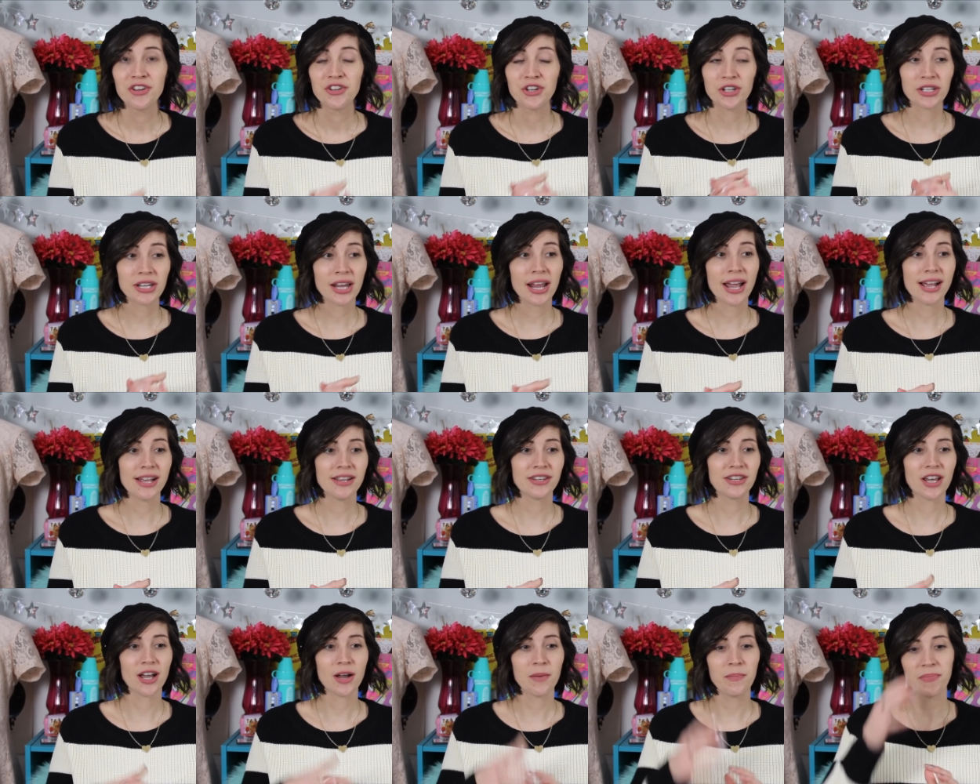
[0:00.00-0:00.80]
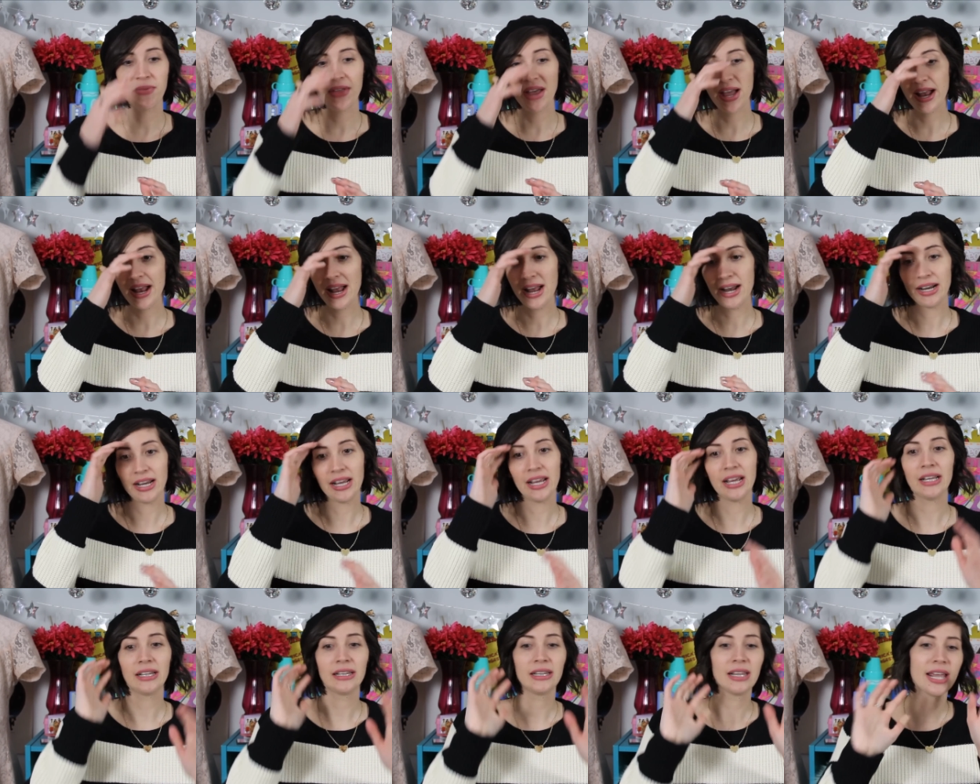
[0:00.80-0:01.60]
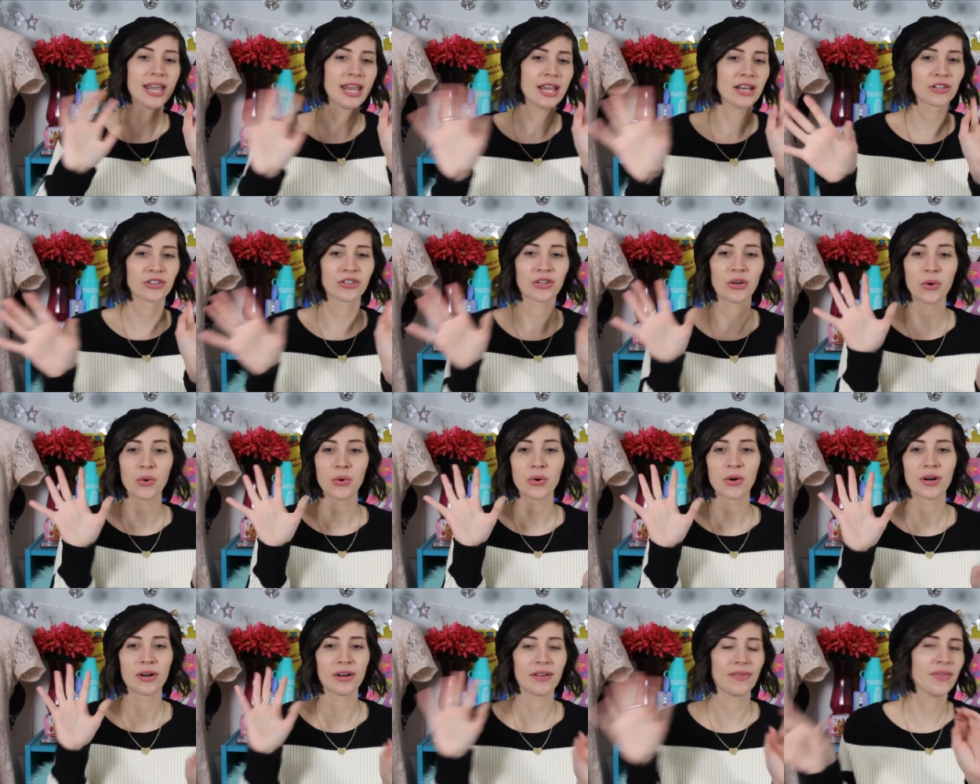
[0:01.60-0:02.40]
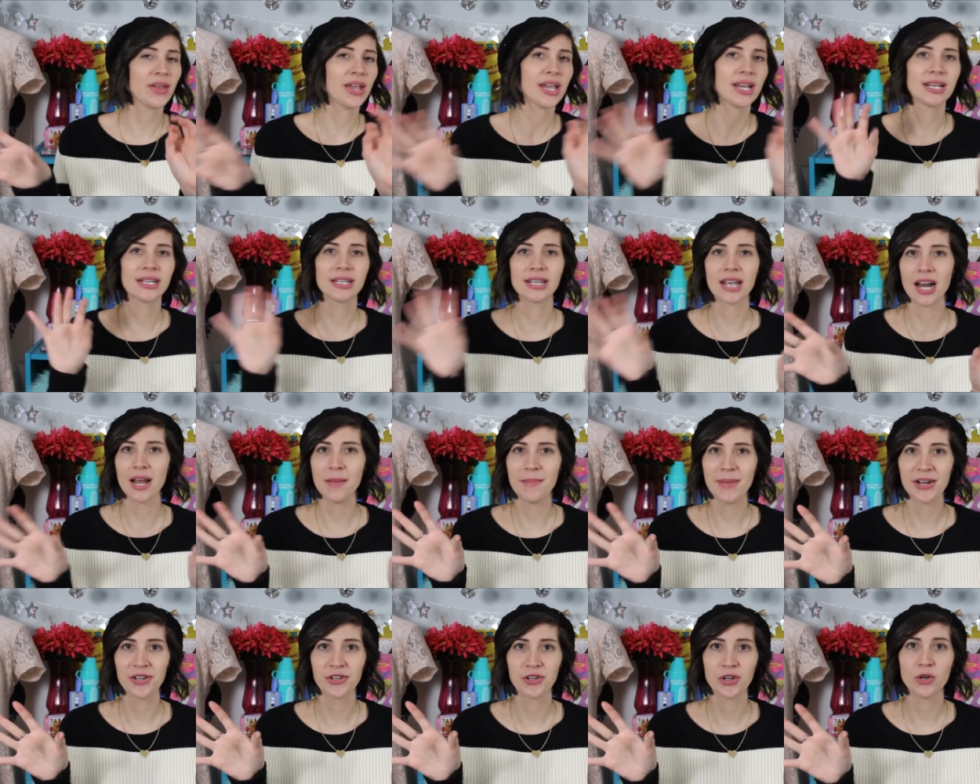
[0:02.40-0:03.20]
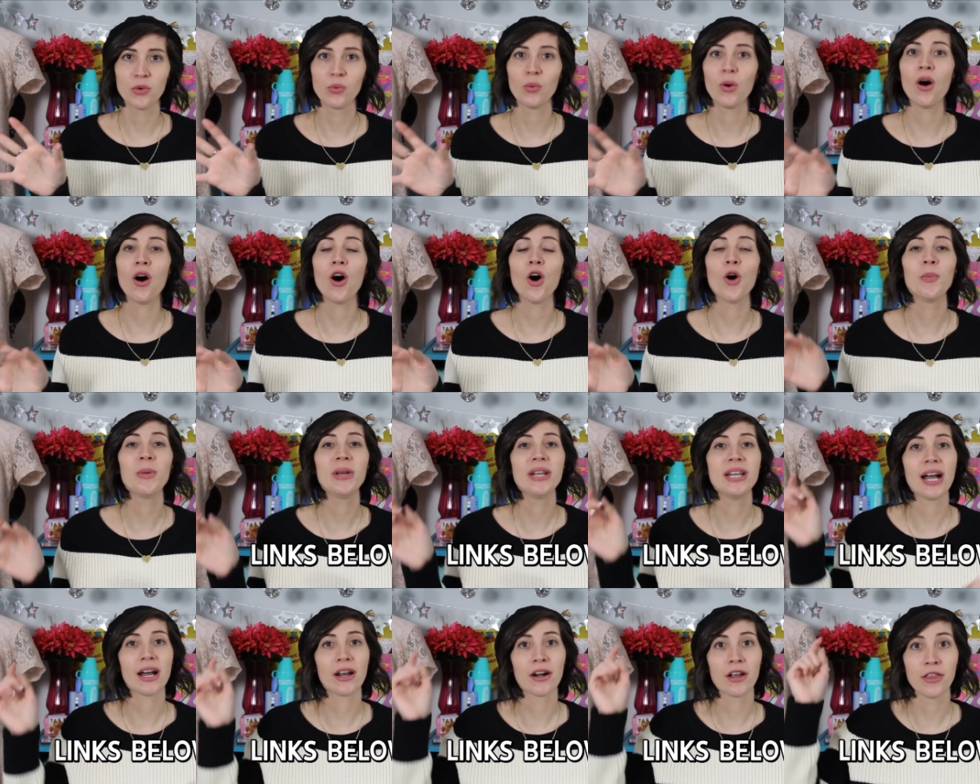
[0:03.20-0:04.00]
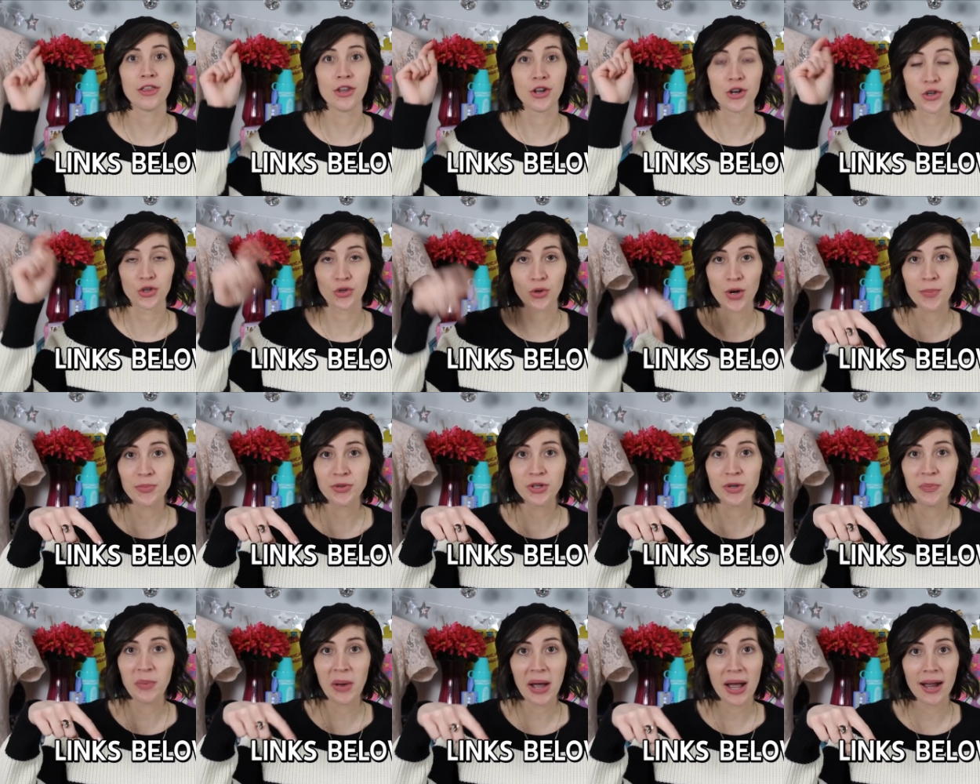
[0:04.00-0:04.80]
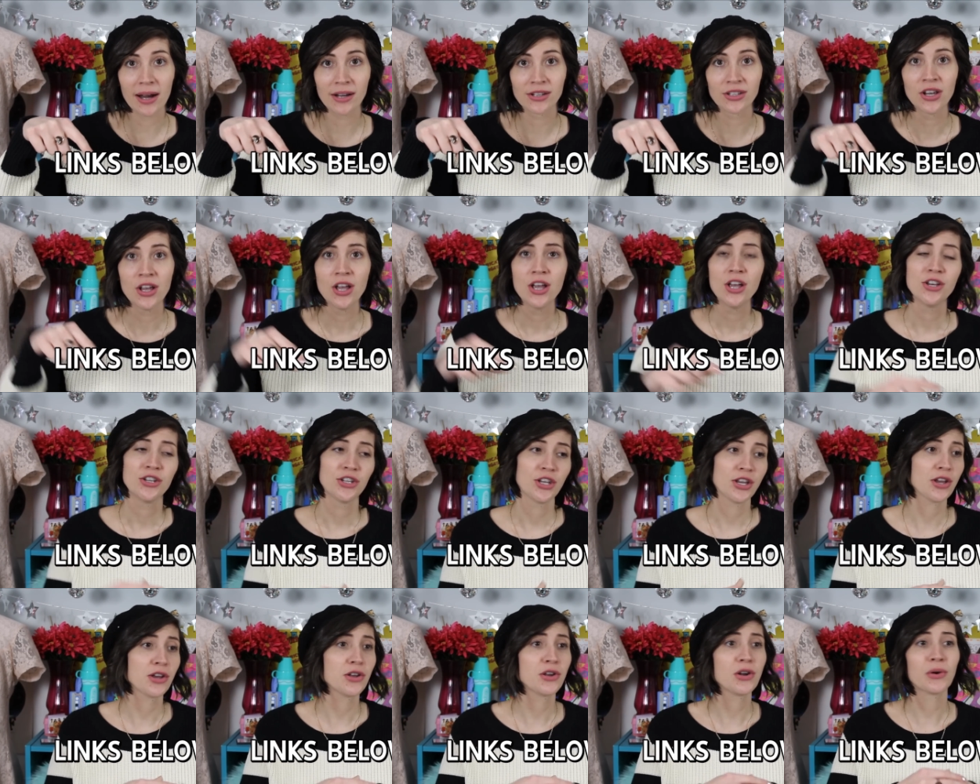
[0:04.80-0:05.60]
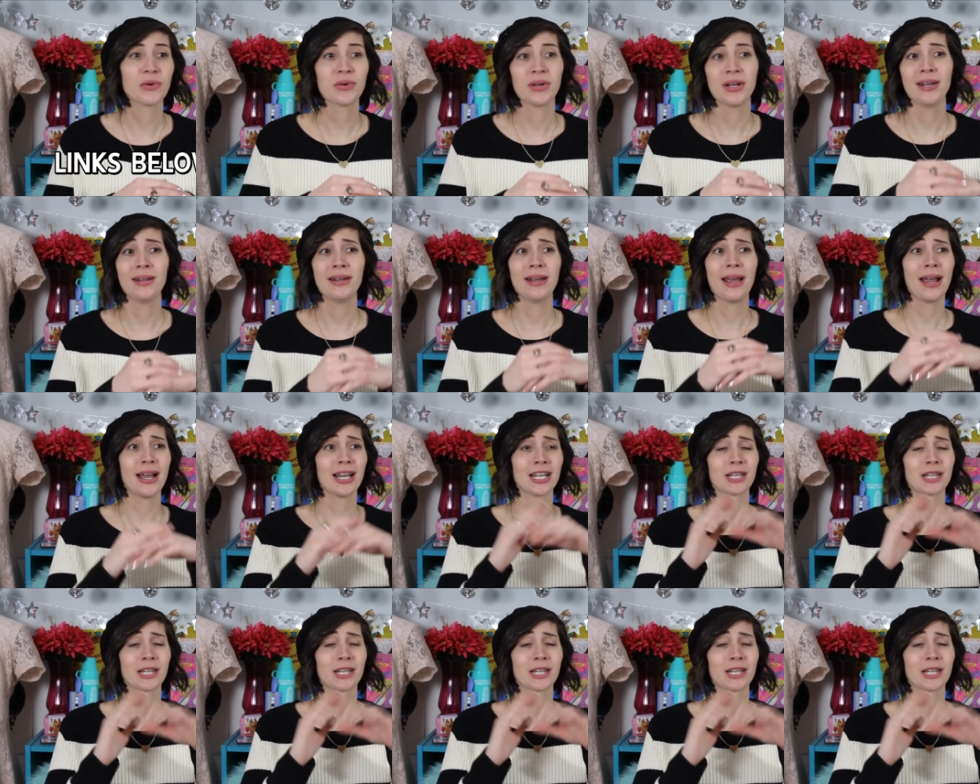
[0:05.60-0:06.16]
Just a heads up that any links or things that I mentioned will all be down in the description box, so you don't need to